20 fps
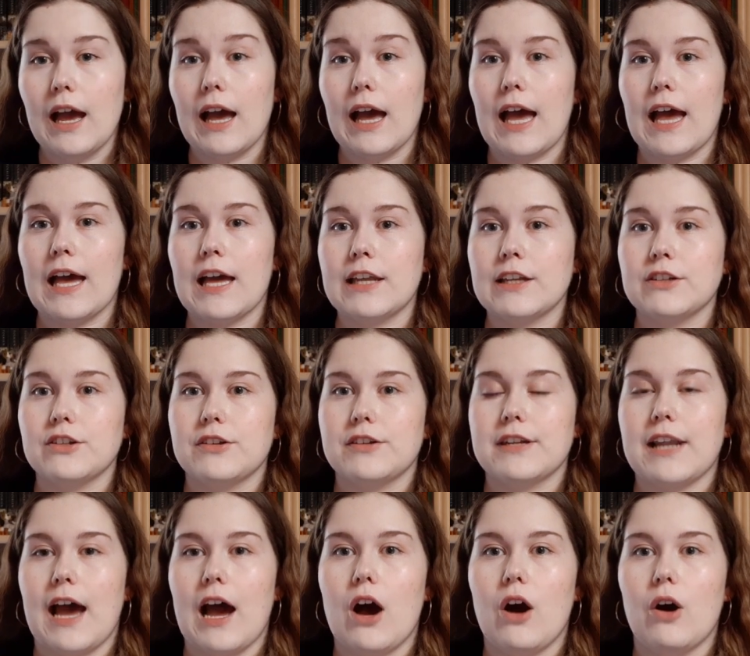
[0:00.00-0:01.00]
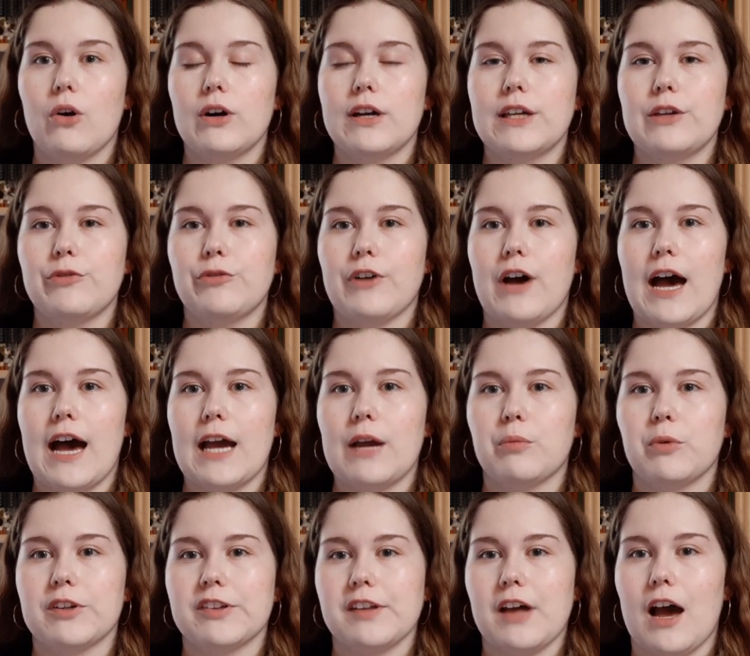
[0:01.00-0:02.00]
And now, if I
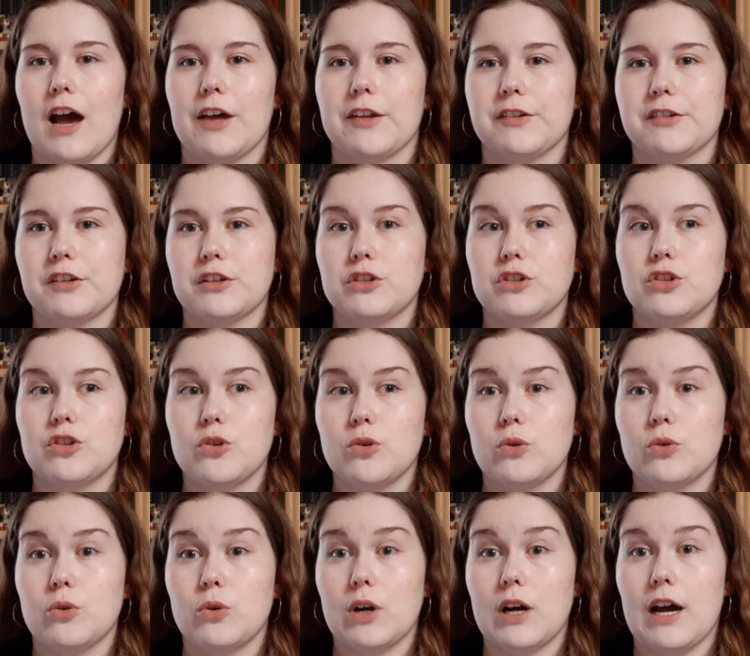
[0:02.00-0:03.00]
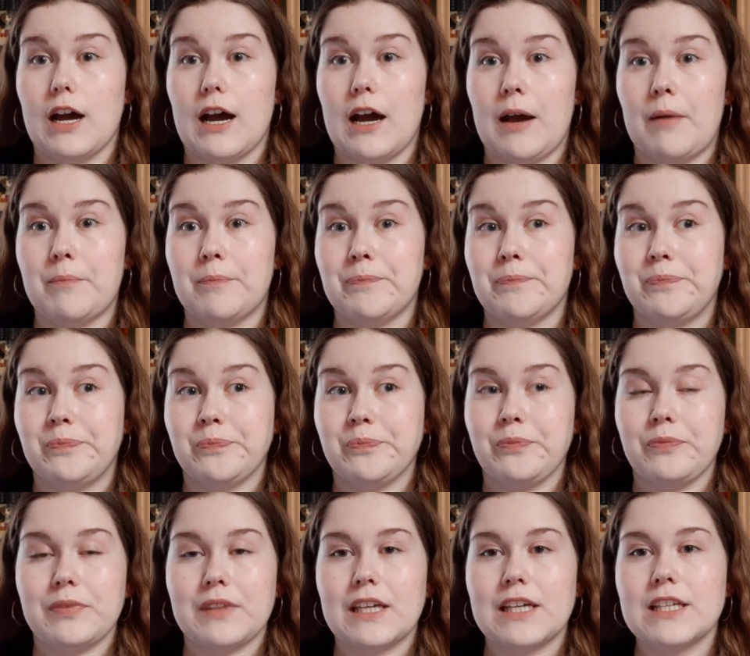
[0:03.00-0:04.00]
was asked to um,
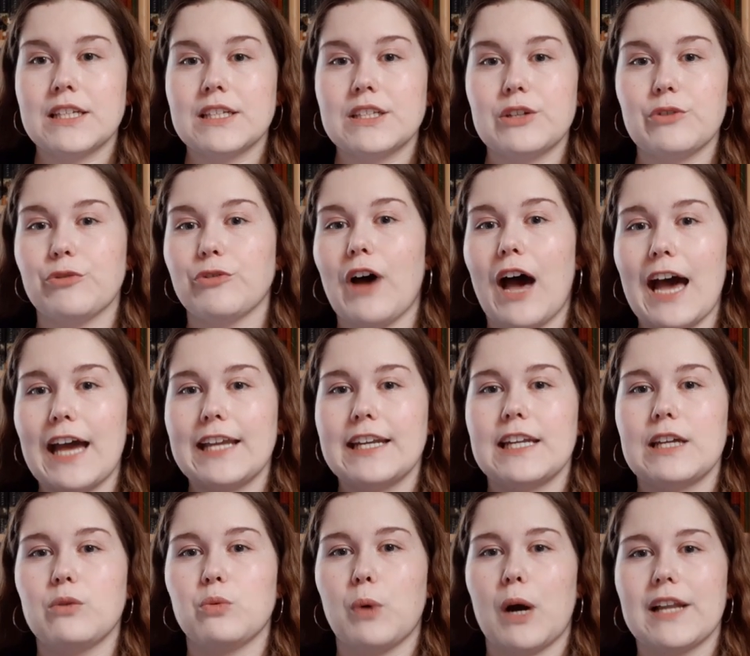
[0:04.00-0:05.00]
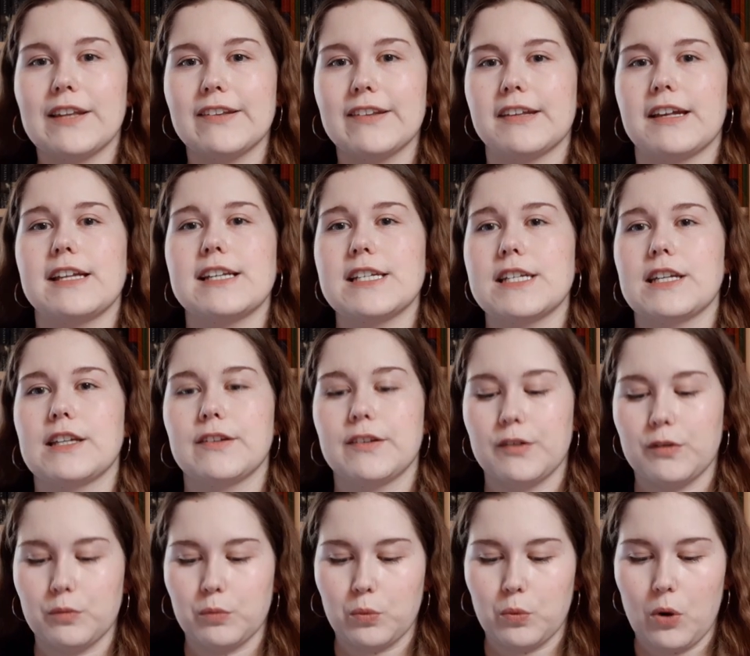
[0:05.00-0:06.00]
define in one
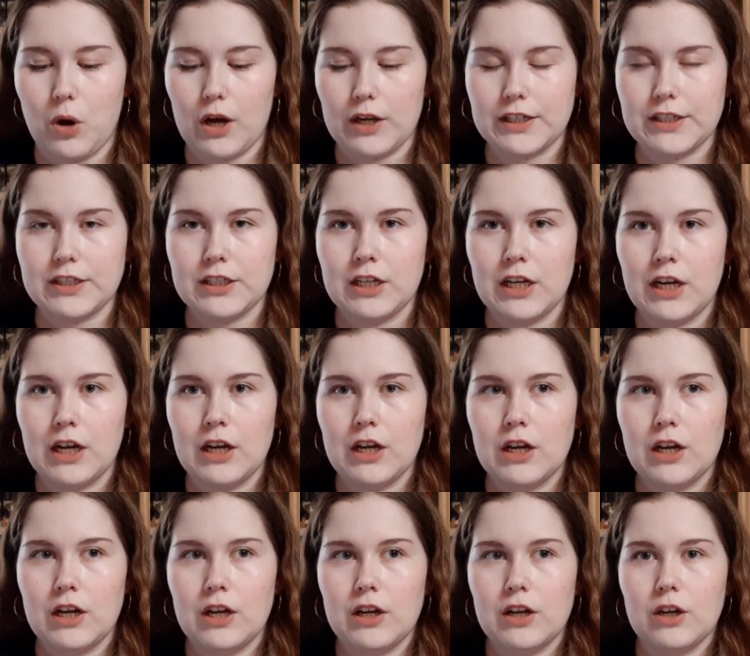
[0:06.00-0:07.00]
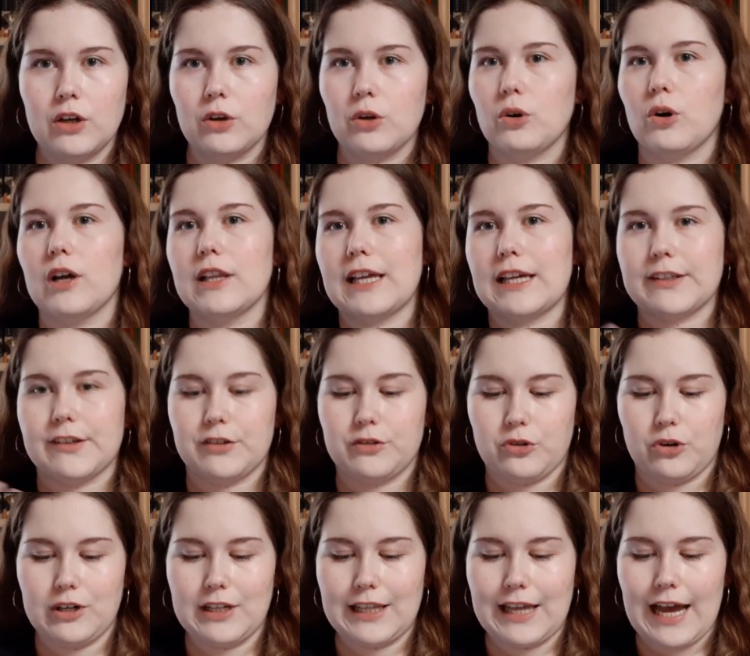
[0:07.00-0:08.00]
sentence what Korlat
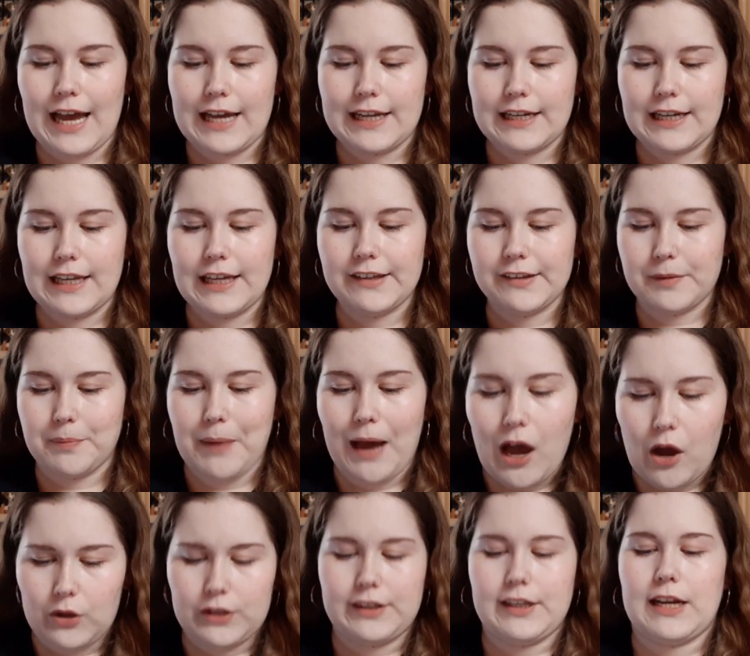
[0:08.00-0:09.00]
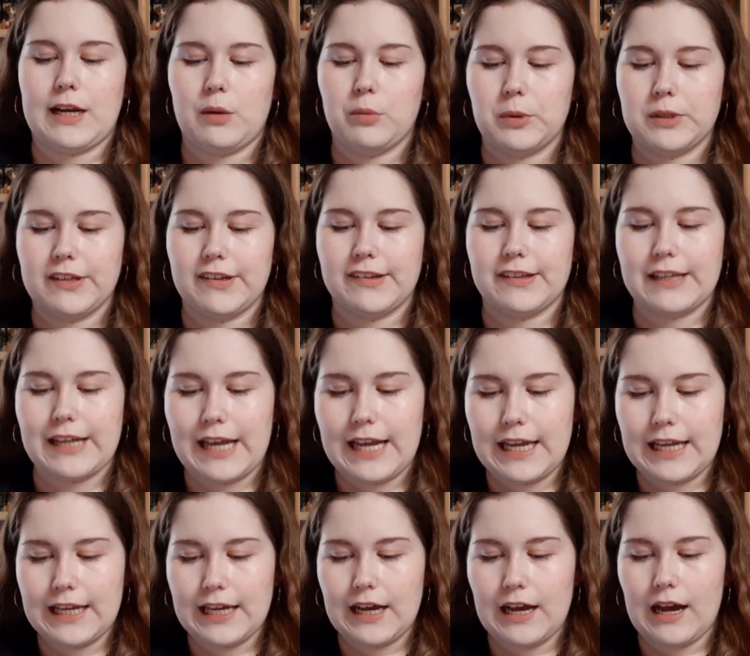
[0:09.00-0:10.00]
storyline is about, then I would
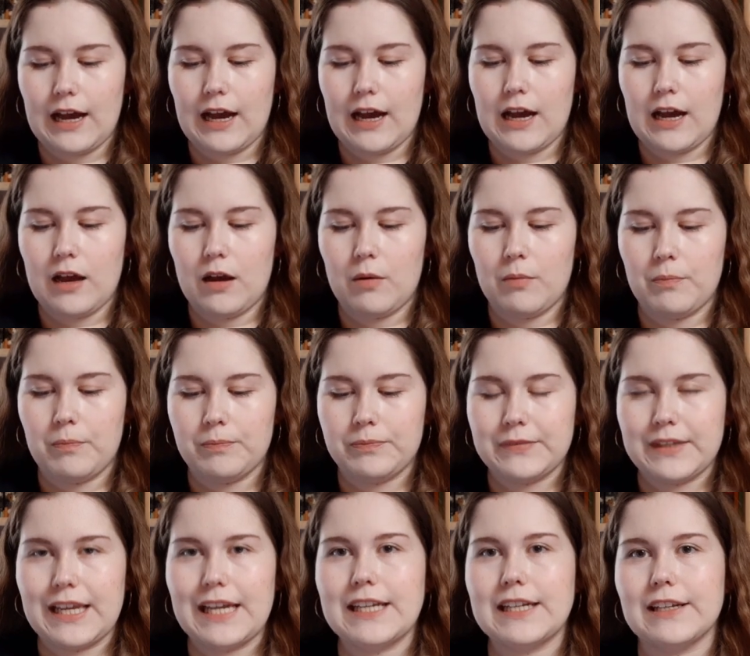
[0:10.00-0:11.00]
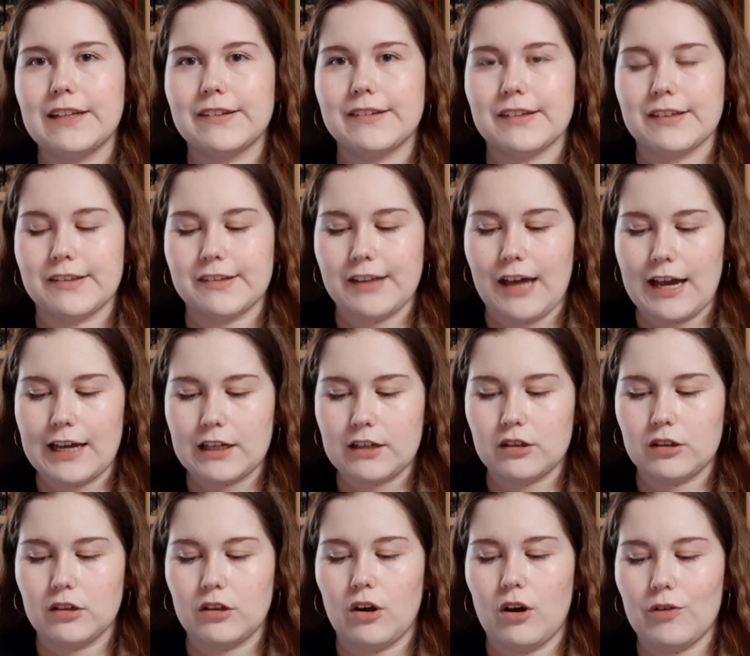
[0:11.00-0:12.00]
say um, it is a
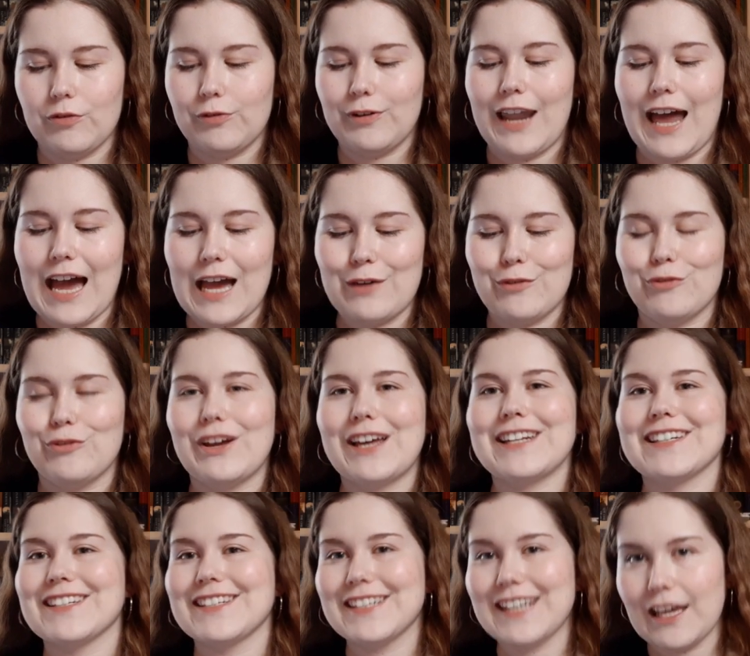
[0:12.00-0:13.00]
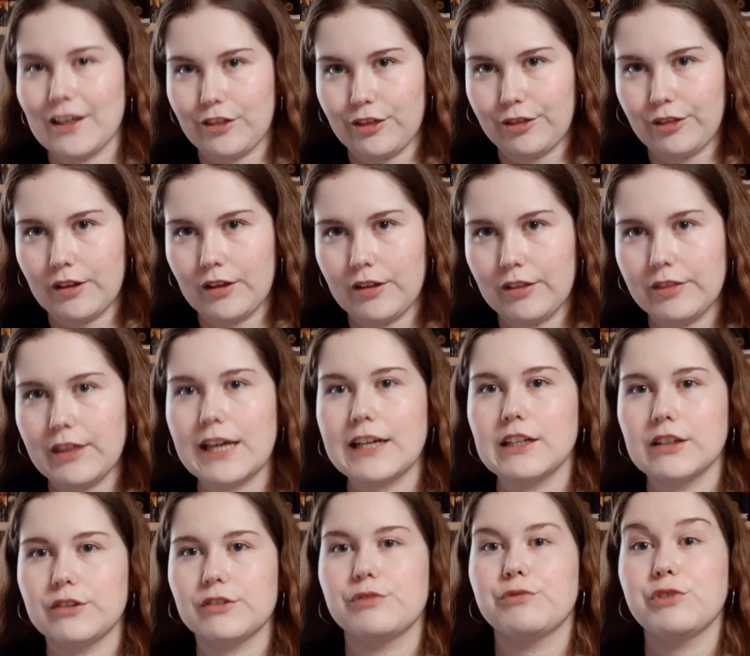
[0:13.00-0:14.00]
cycle of life and death
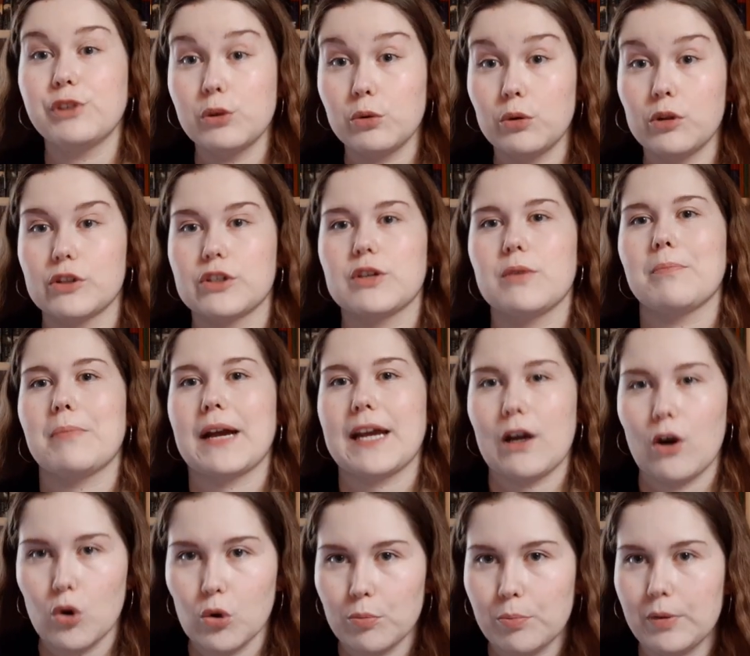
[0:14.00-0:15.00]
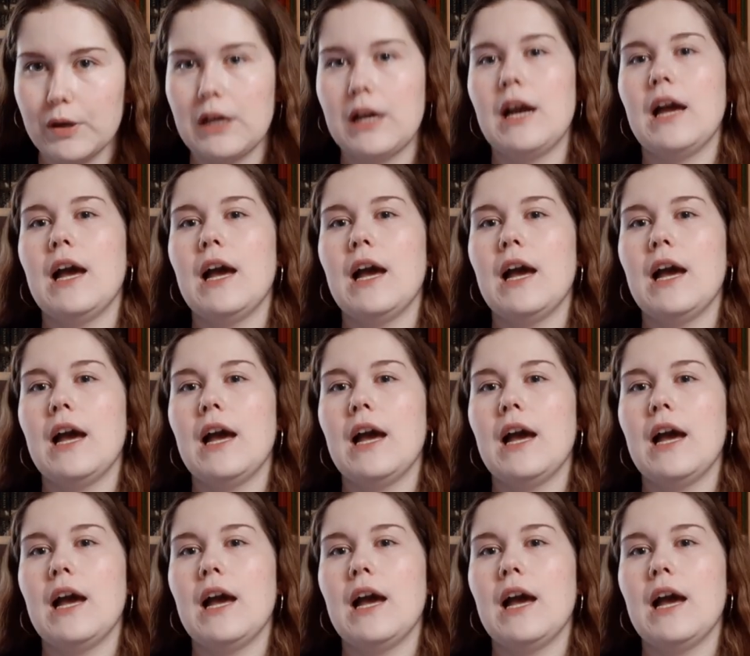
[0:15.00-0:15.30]
that is fueled by hope.